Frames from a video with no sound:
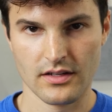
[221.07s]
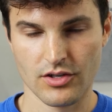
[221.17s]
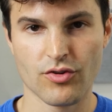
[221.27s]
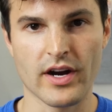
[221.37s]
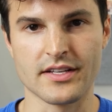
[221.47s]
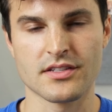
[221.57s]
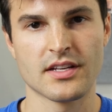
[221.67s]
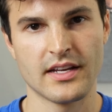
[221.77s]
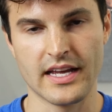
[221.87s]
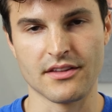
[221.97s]

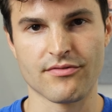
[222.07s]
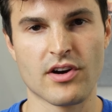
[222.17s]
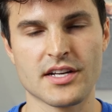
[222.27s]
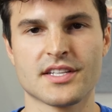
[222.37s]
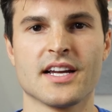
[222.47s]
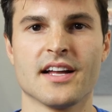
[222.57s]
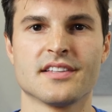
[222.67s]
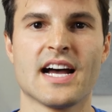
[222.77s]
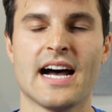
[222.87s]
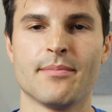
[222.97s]
crust and the frosting on
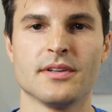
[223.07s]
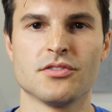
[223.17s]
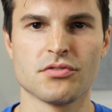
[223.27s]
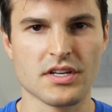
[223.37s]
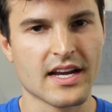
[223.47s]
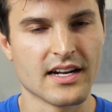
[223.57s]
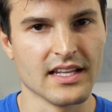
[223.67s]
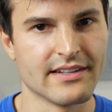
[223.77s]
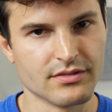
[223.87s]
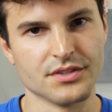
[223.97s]
top is usually kind of
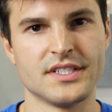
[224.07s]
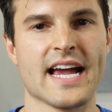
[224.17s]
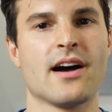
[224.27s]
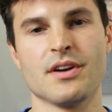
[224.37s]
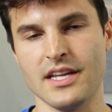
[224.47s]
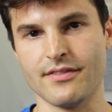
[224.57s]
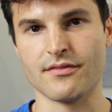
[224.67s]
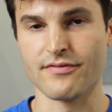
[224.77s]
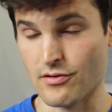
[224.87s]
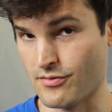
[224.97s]
leveled down even
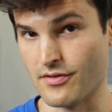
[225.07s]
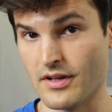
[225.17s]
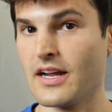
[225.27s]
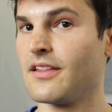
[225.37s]
further